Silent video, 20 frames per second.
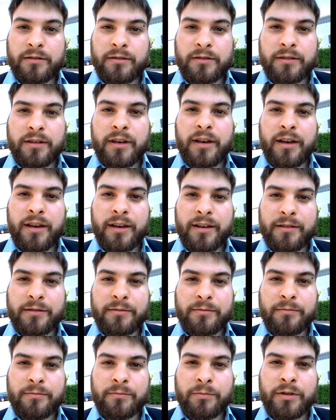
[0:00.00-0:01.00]
Yeah,
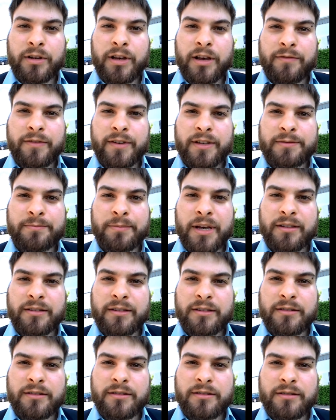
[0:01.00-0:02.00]
I wouldn't have
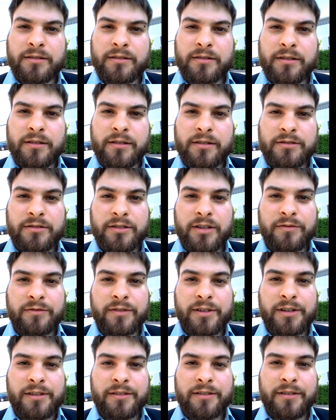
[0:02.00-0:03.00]
expected the
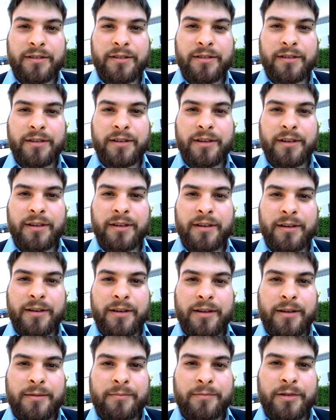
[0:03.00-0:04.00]
general
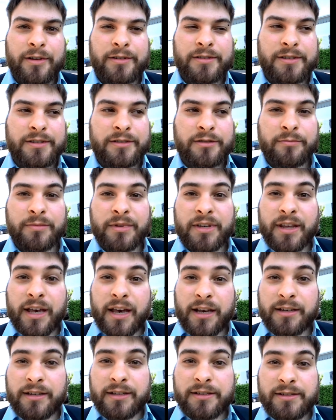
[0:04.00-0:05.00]
process to be
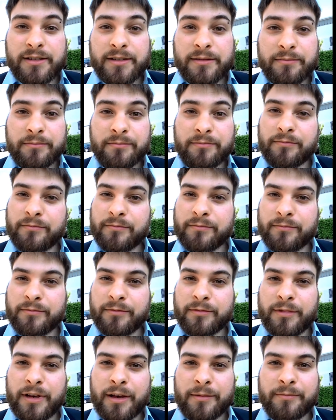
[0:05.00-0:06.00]
that easy.
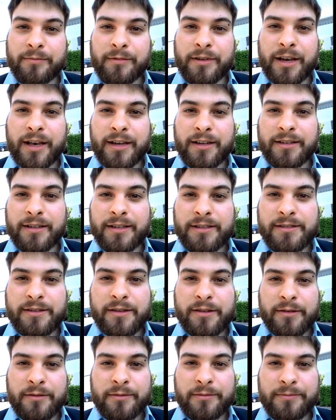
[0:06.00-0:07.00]
I'm glad it is though.